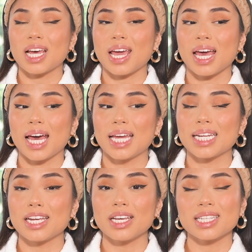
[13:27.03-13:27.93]

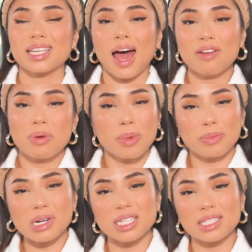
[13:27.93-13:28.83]
And I, it's kind of a
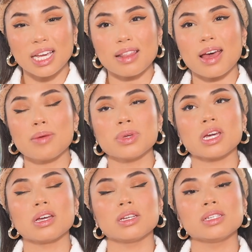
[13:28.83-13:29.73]
bummer to say that,
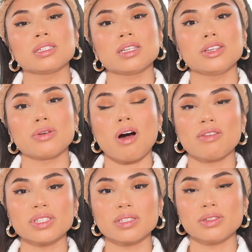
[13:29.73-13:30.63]
because, you know,
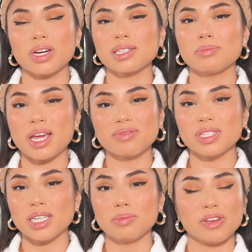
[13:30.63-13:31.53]
obviously you guys may have
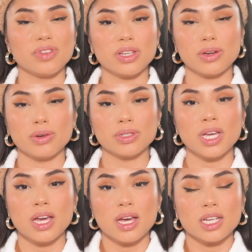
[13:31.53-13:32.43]
seen my
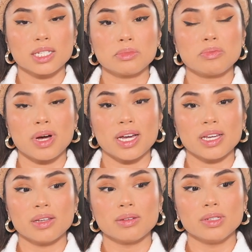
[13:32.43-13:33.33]
videos. Some of
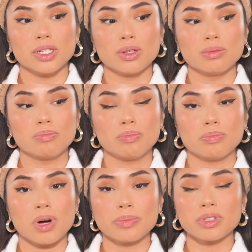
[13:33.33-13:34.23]
my, you know,
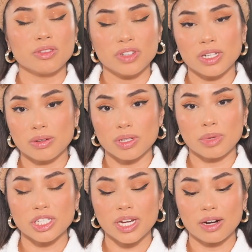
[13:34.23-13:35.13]
popular videos on
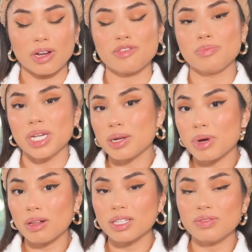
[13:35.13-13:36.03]
my channel have been
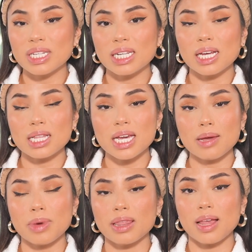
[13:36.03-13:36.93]
about living in L
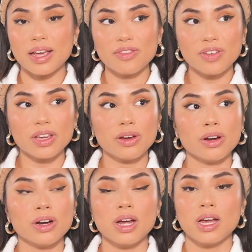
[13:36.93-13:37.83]
A, my life
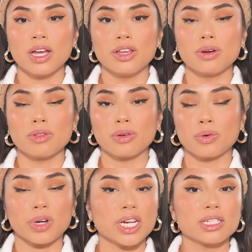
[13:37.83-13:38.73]
here, you know, the
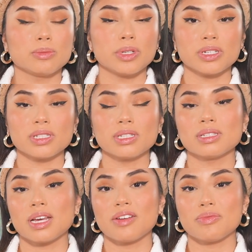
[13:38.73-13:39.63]
great
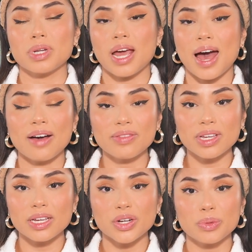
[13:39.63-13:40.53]
experiences that I've been
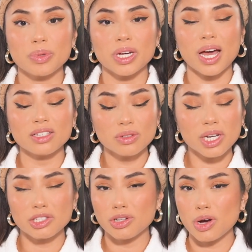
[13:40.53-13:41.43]
having here. But as you
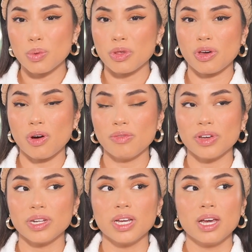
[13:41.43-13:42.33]
guys know, with
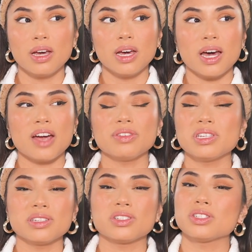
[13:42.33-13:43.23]
COVID,
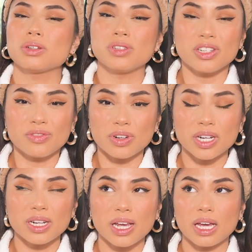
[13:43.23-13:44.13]
everything is just so
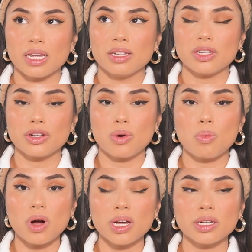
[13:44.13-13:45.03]
different. And, you know,
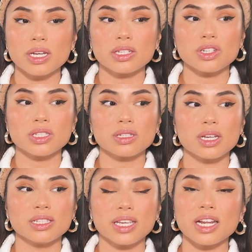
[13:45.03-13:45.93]
one, it's
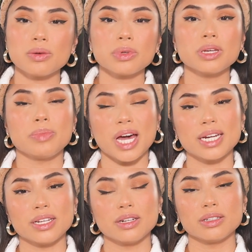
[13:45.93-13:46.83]
just, it's getting really
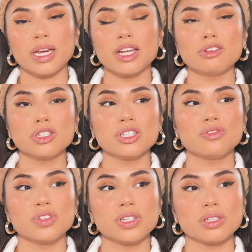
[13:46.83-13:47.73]
bad here. The energy
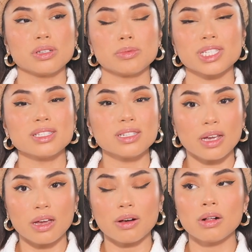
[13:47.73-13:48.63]
feels a little bit
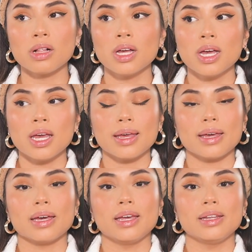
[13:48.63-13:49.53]
stale.
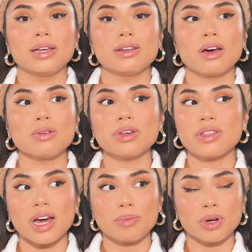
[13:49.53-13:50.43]
And not only
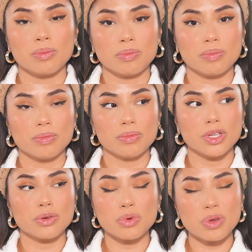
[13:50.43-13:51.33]
that, but
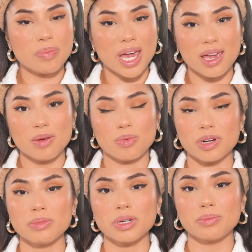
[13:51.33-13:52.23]
you know, we pay a
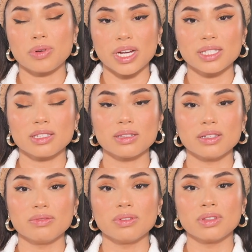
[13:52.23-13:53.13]
premium price to
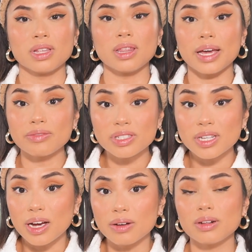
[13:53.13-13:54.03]
live the
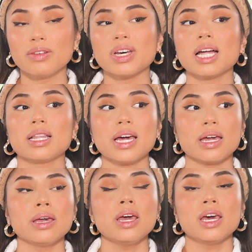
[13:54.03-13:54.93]
lifestyle of L
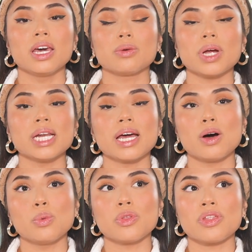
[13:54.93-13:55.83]
A. And right
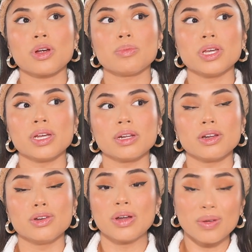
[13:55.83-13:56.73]
now, with there
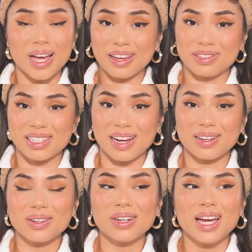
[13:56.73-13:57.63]
being no
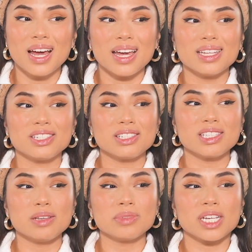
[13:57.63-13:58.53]
lifestyle, it just
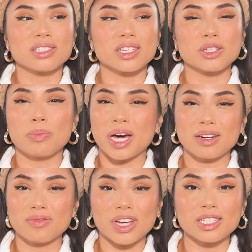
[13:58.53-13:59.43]
seems like such a
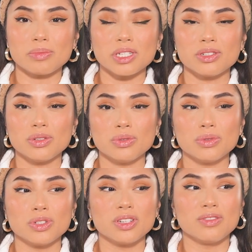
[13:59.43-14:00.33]
bad investment
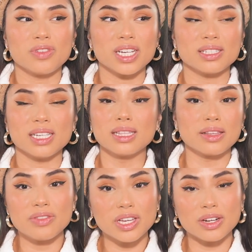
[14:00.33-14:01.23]
to, to invest in
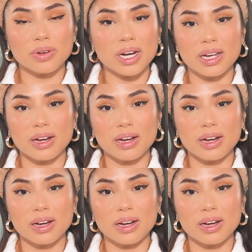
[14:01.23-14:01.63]
living here right